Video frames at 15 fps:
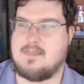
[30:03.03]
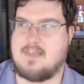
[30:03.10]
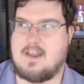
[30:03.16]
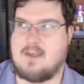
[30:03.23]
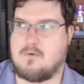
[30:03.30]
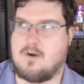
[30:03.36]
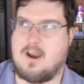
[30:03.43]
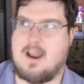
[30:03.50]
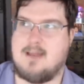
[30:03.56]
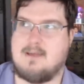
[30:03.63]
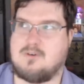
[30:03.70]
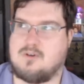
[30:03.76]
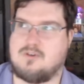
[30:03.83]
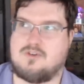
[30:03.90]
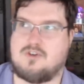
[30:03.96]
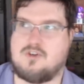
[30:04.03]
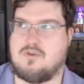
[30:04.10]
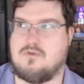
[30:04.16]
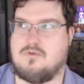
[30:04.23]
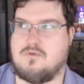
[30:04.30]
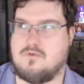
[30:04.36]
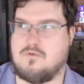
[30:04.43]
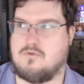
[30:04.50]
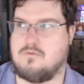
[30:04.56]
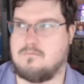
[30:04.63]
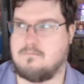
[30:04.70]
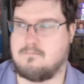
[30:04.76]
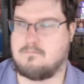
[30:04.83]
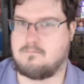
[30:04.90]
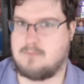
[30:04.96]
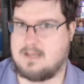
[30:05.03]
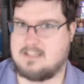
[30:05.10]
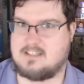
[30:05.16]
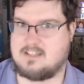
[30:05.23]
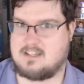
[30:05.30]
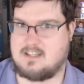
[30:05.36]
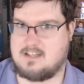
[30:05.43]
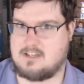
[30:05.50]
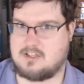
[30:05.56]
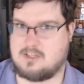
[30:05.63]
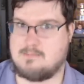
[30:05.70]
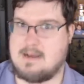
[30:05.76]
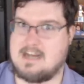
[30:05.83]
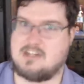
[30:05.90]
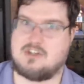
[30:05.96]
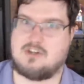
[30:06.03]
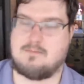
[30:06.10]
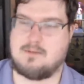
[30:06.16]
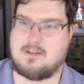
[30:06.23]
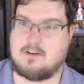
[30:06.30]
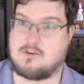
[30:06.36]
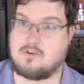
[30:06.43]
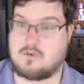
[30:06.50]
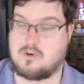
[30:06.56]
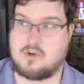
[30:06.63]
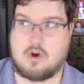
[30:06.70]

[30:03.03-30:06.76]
they were able to basically smash open.